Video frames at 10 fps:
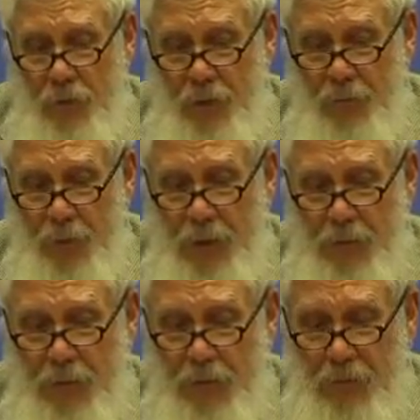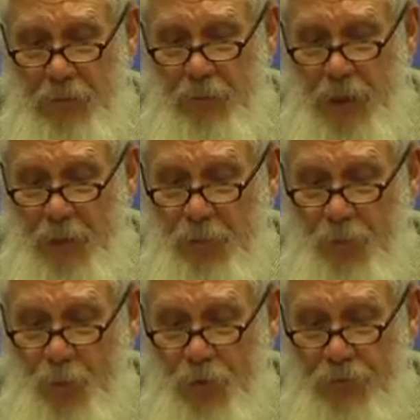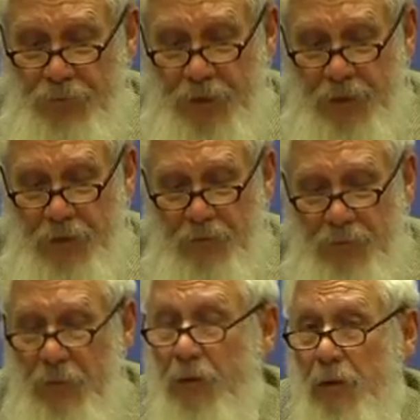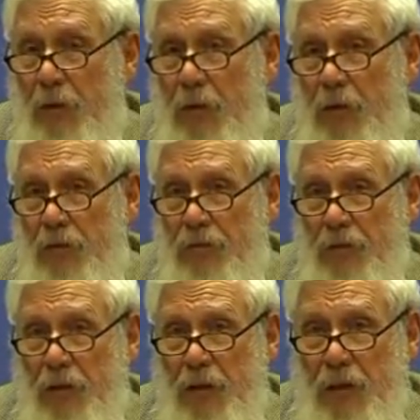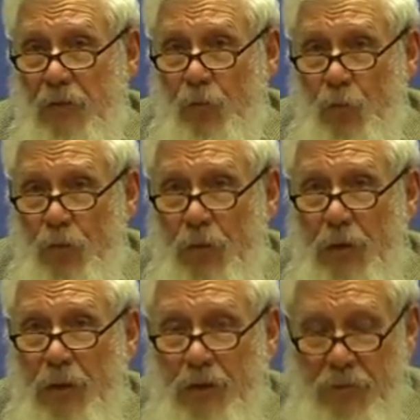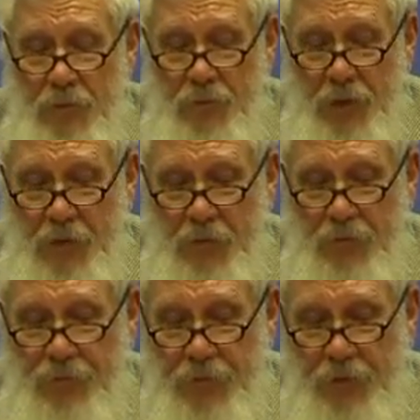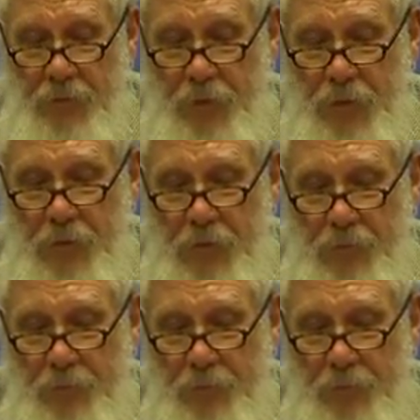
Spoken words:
going about it, perhaps more effective. Studying war as a general phenomenon,